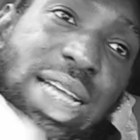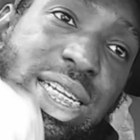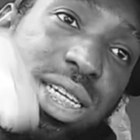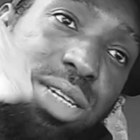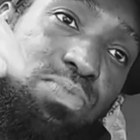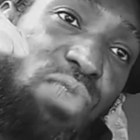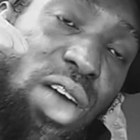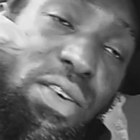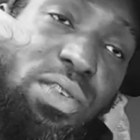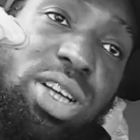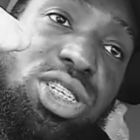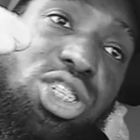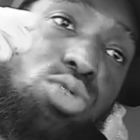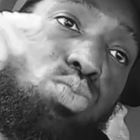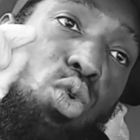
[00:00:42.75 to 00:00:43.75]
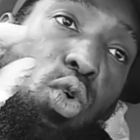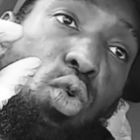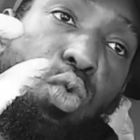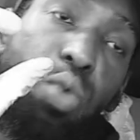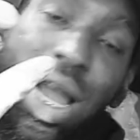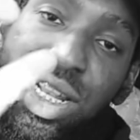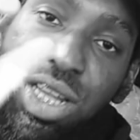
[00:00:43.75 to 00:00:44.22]
a very small
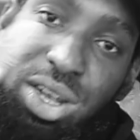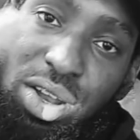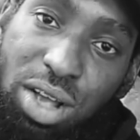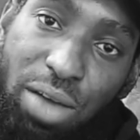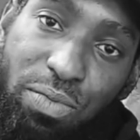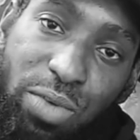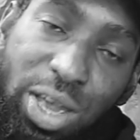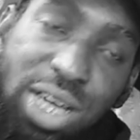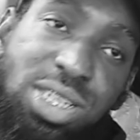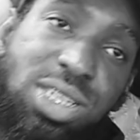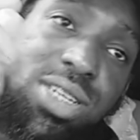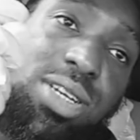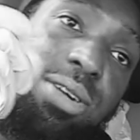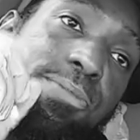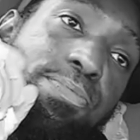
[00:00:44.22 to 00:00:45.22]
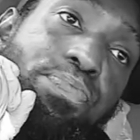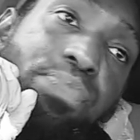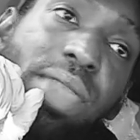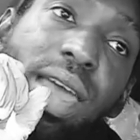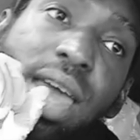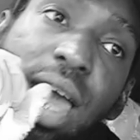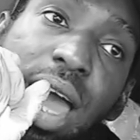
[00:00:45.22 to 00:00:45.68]
way to look at things,
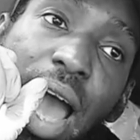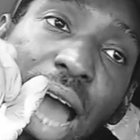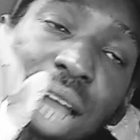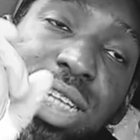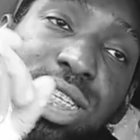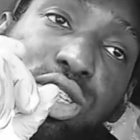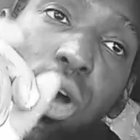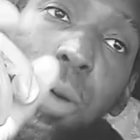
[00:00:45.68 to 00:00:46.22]
and it's not